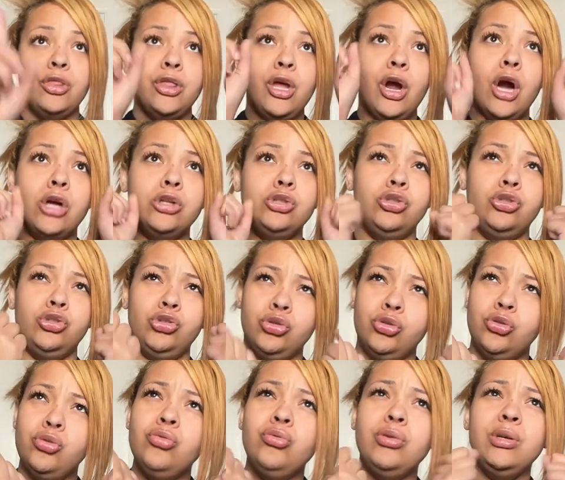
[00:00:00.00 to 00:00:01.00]
There are
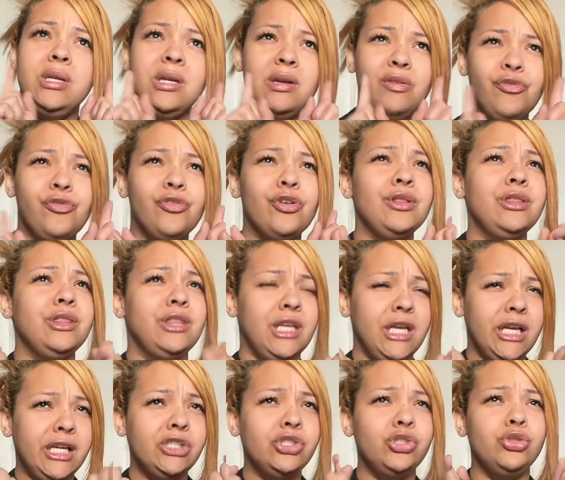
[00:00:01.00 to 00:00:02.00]
two different
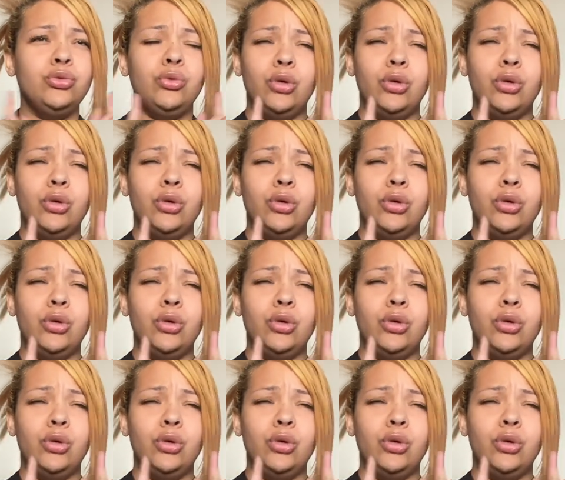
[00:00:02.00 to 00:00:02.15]
things